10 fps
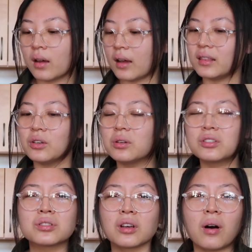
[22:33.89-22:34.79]
I think you
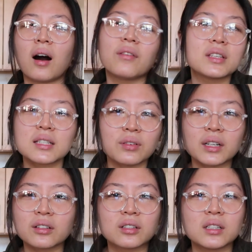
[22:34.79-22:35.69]
could just go, obviously
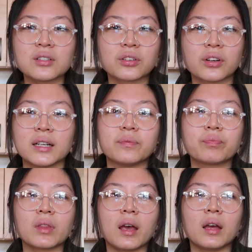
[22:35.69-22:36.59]
regular cookies are great.
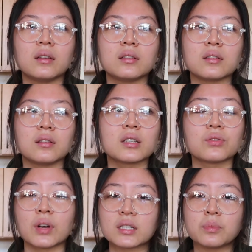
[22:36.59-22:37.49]
Um,
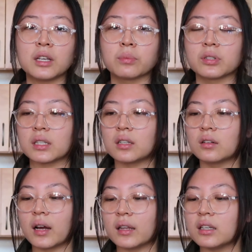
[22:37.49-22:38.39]
this recipe in
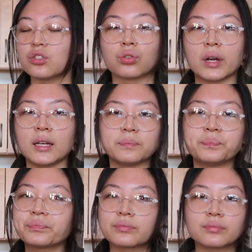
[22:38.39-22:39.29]
particular, I think is
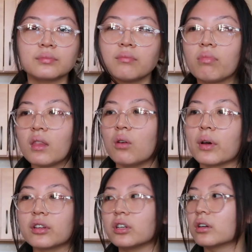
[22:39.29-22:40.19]
great
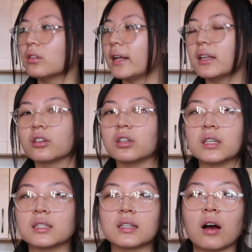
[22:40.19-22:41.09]
whether you're letting the
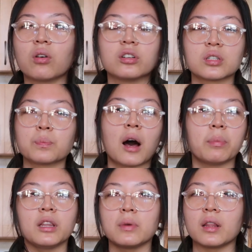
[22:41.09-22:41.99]
cookies sit out or just
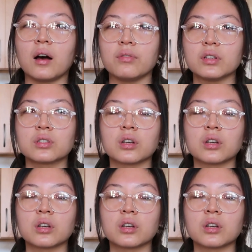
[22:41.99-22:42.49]
popping them in the oven.